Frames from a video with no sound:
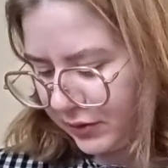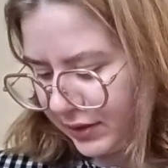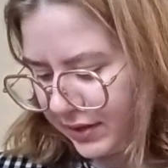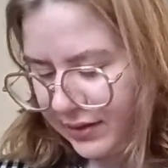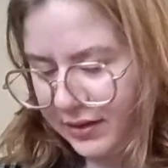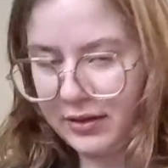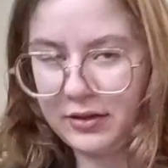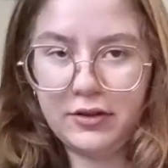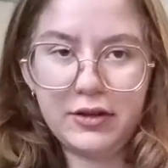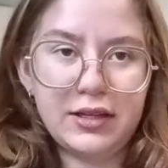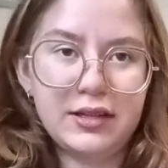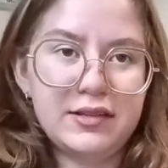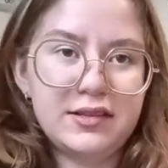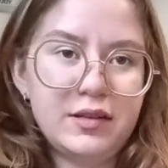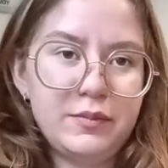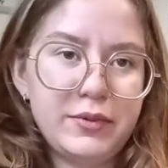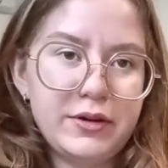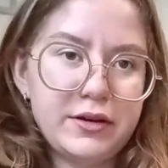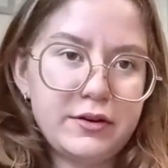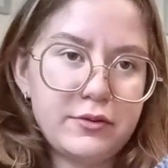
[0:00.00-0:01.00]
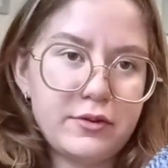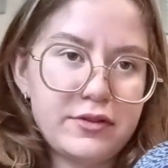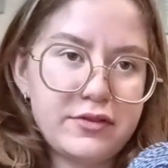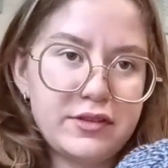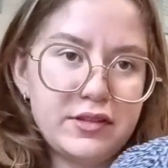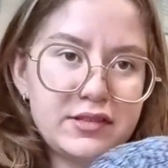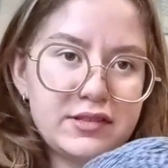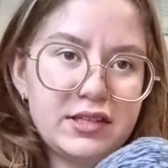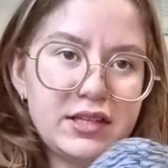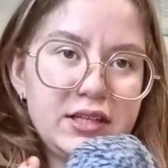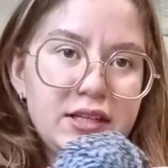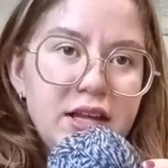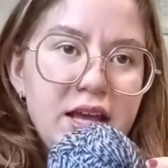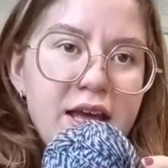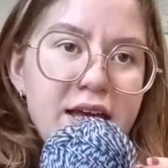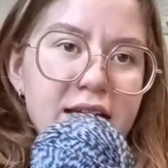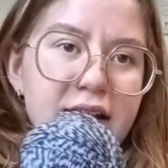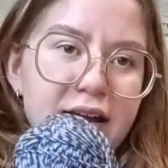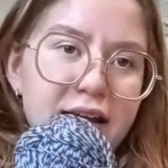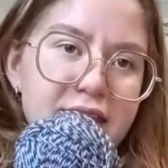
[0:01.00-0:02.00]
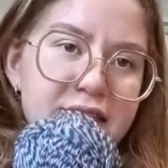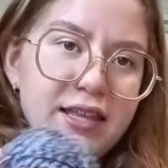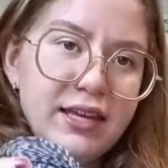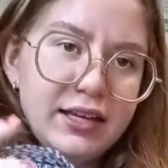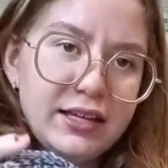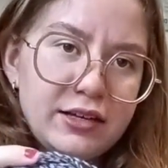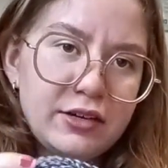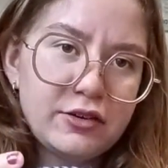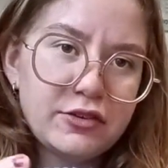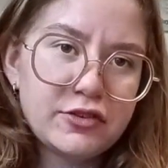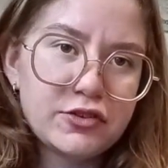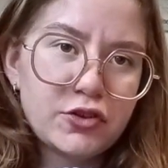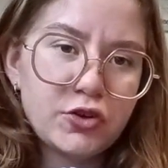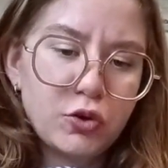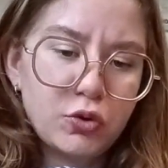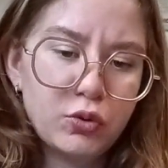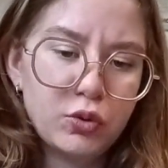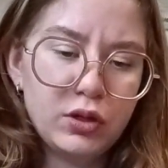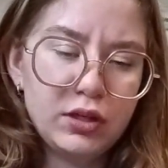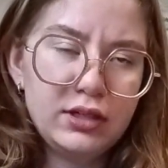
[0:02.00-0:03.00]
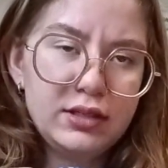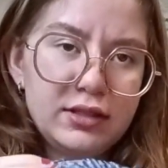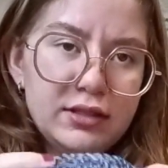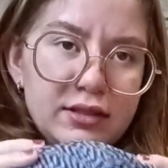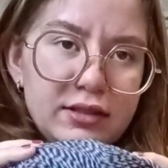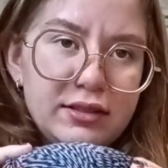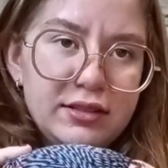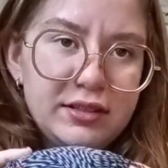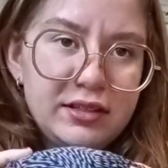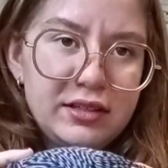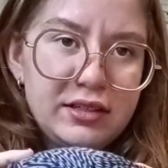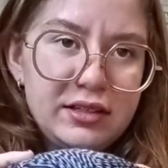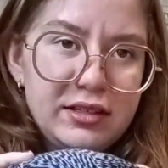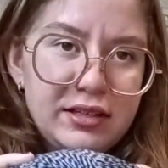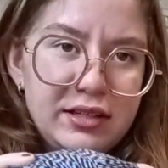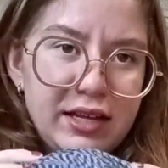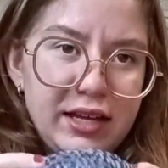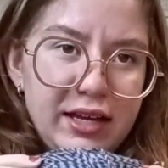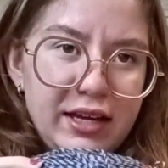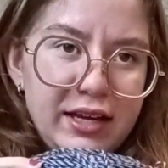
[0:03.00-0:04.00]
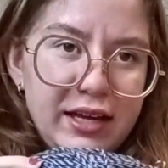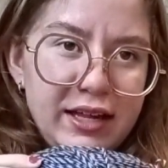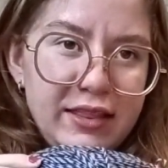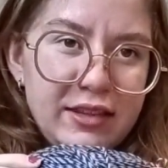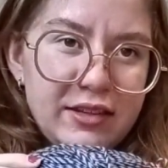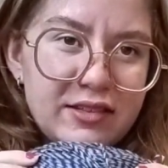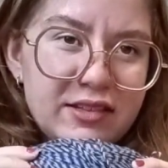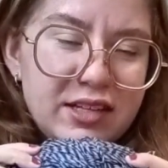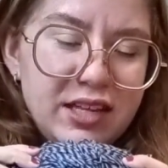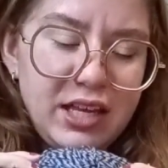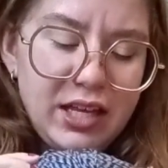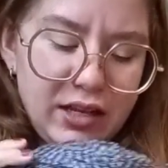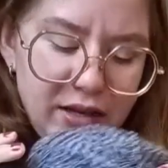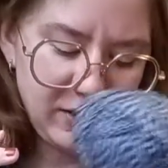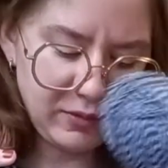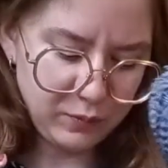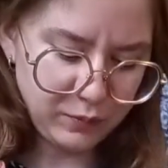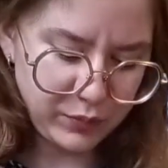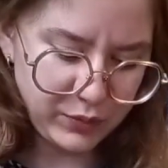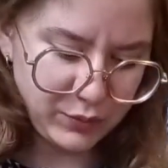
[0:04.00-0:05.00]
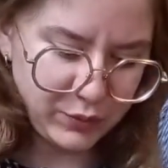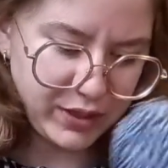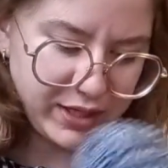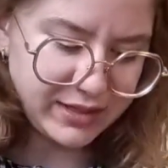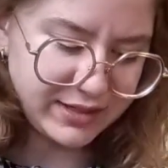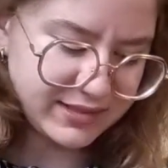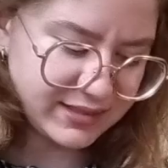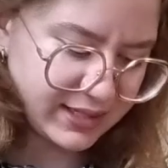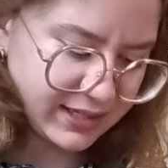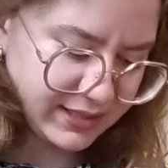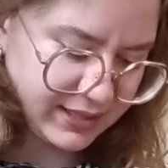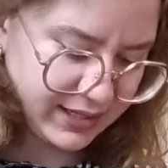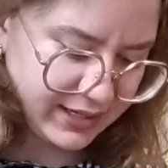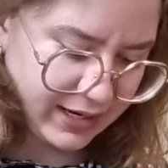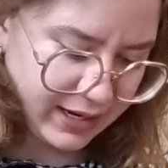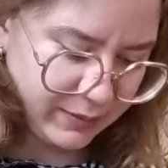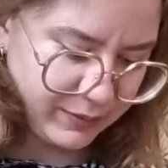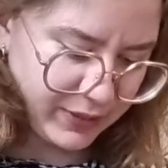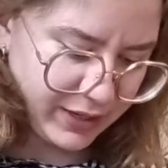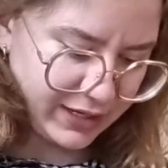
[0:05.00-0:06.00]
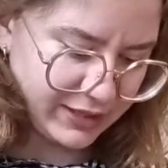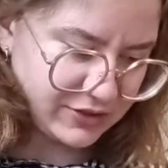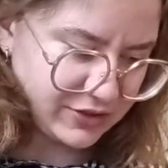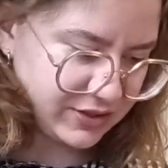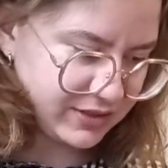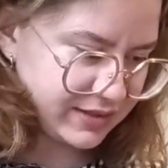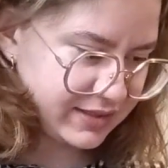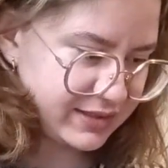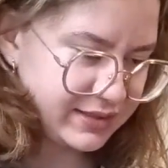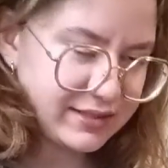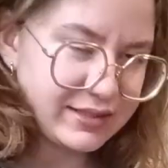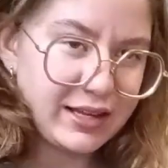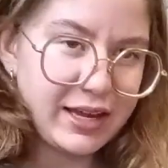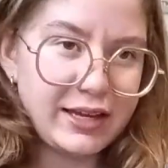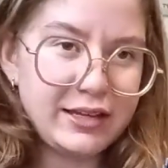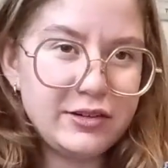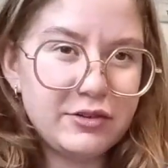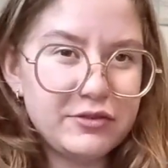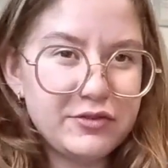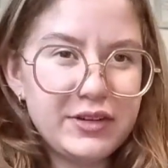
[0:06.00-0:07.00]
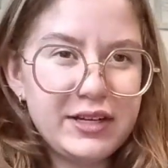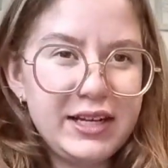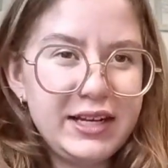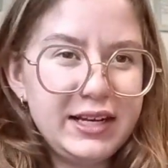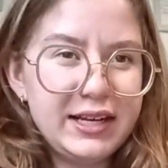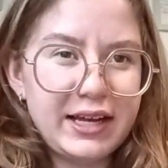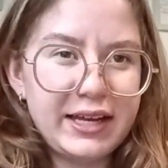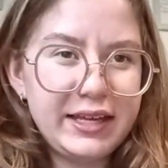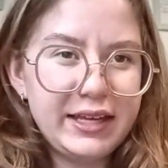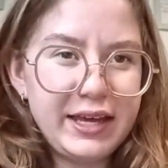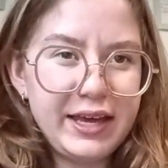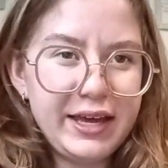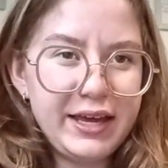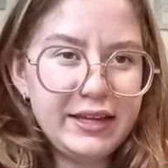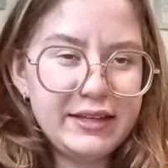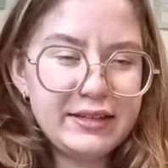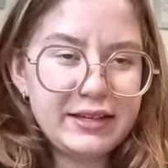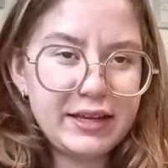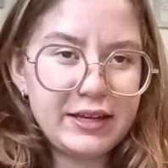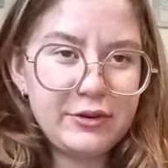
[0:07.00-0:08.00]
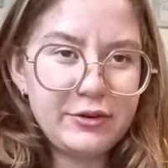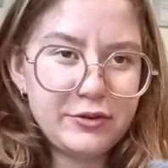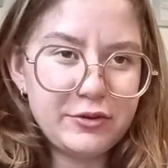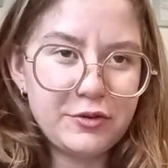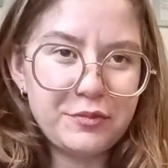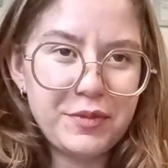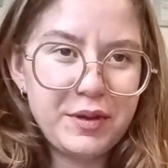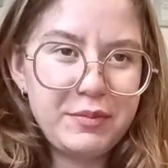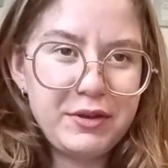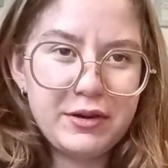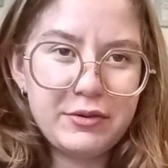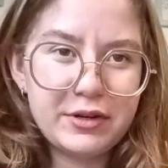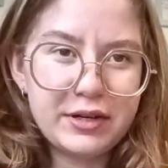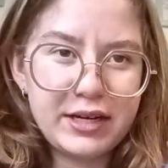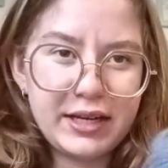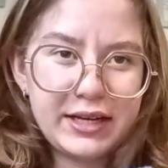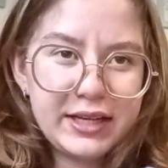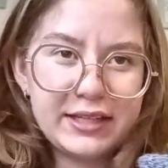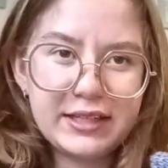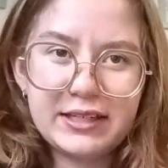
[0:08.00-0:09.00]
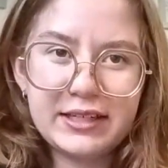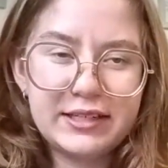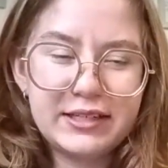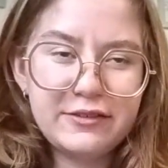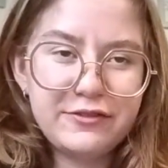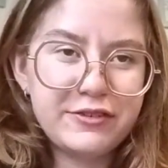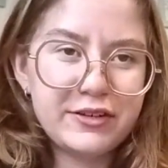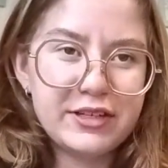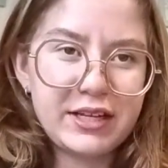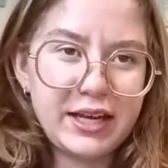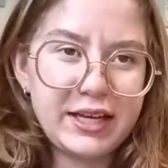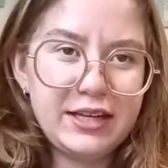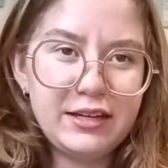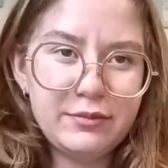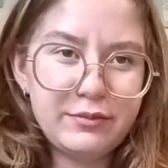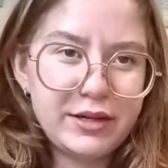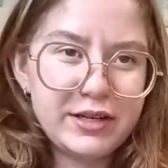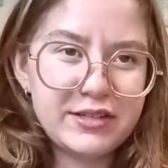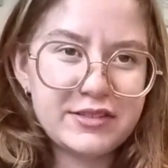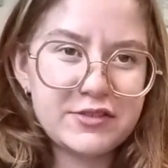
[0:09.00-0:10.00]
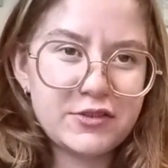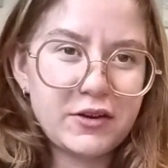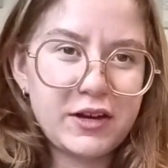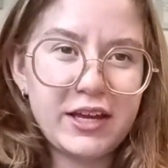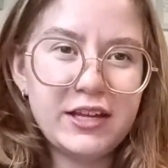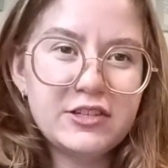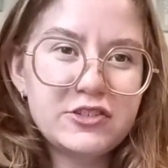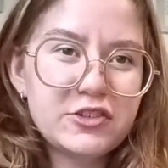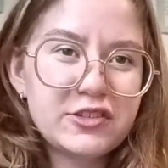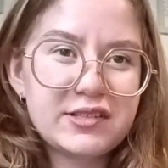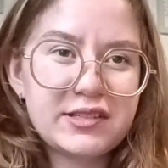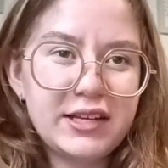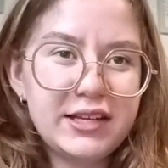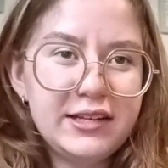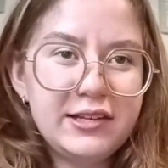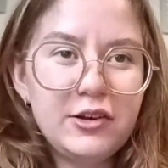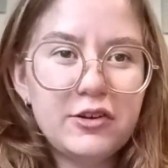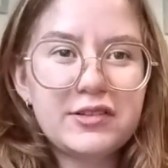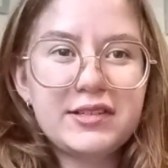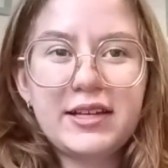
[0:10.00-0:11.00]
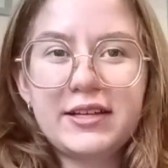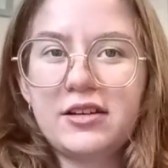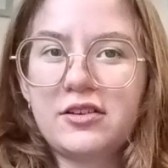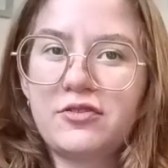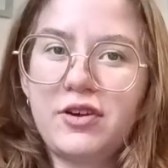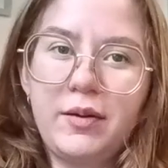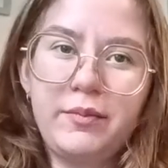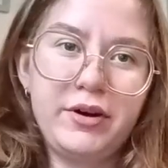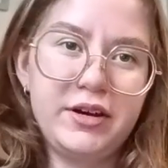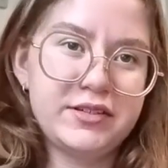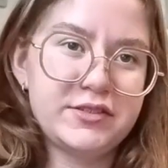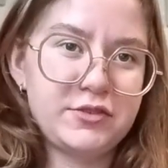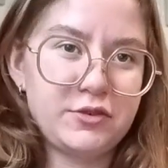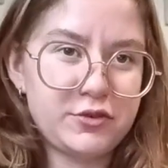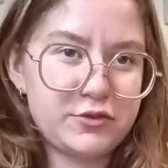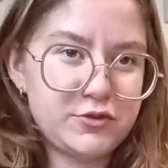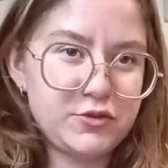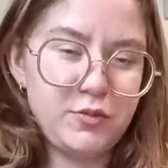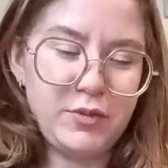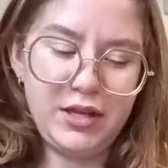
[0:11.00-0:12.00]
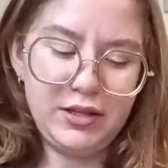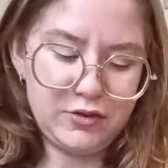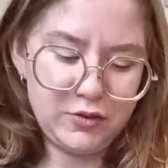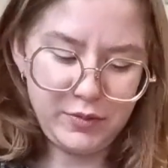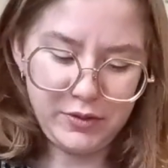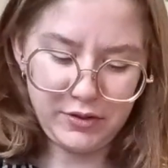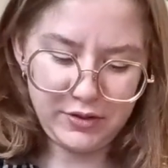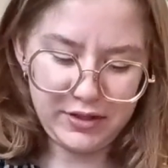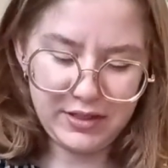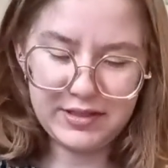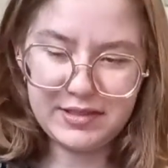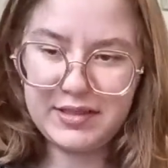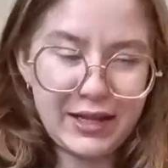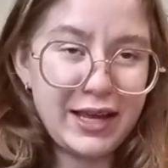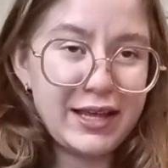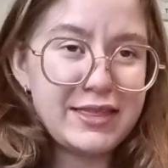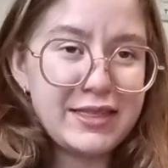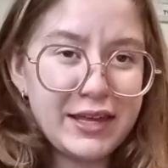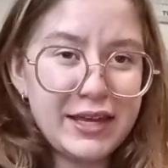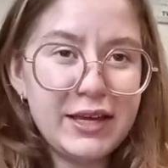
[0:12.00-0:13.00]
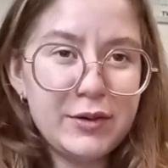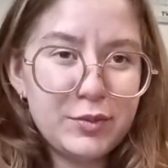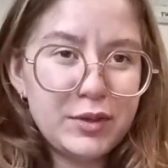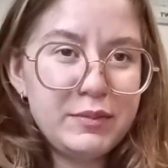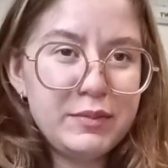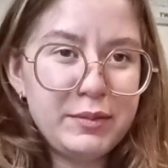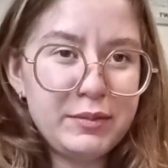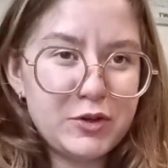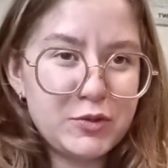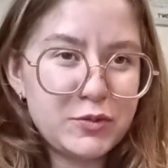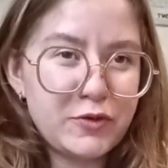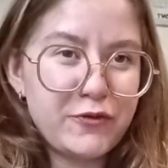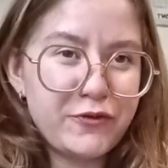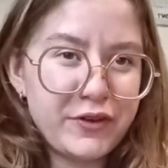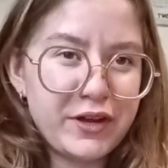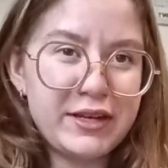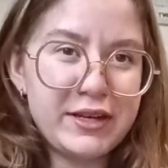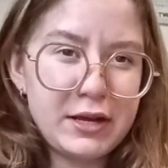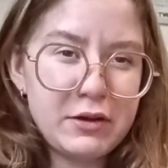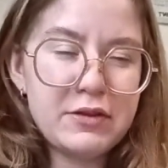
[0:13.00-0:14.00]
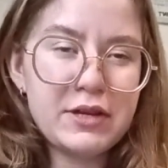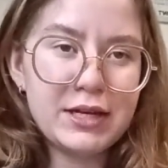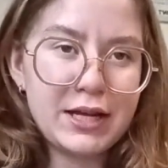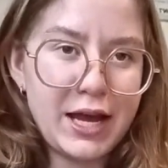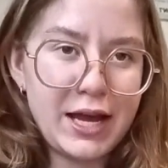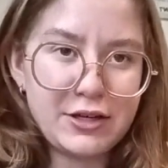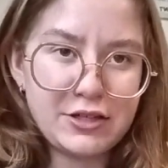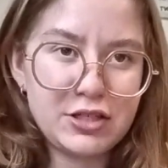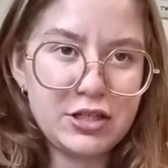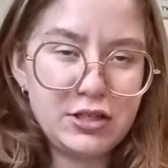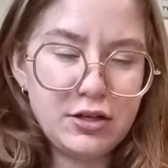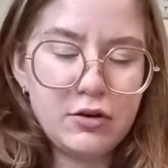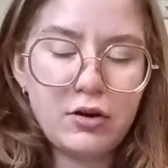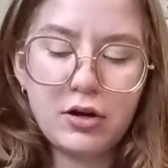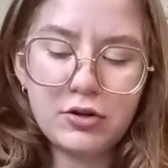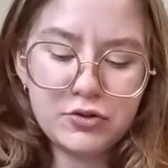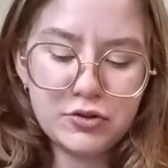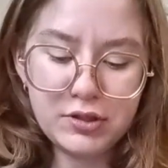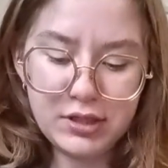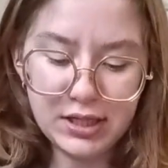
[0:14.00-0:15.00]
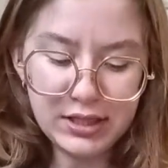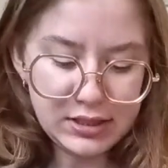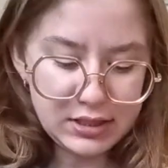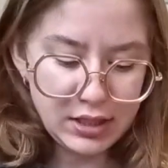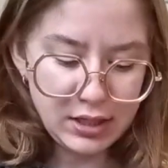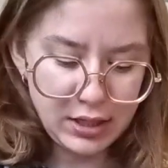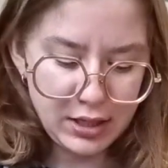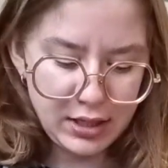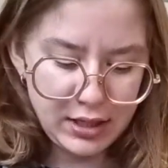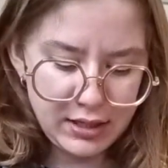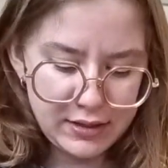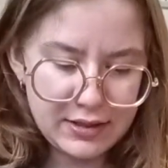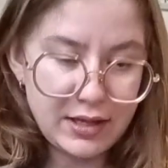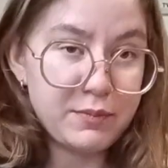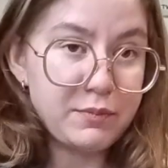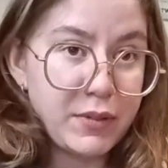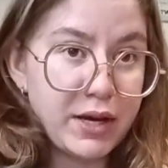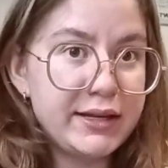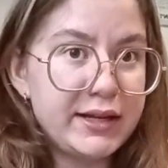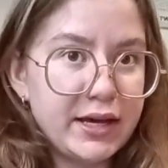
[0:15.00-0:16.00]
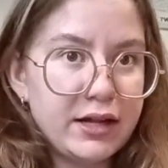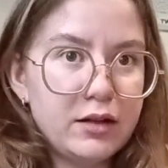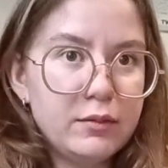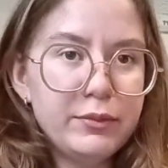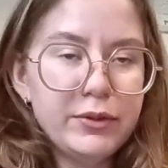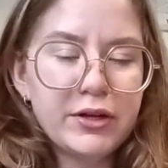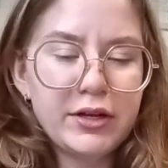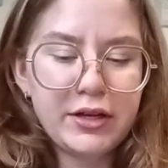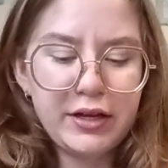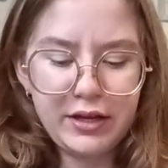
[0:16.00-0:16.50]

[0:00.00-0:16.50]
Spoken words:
I think you can see better with this skein. I think it looks cool in the skein, but when it's knitted up, I don't really like it. I don't know, maybe I would like it in a different item, but a sock, it looks like a grandpa sock to me, to be honest. I think it will be much more fun now that I actually know how to knit. That might help.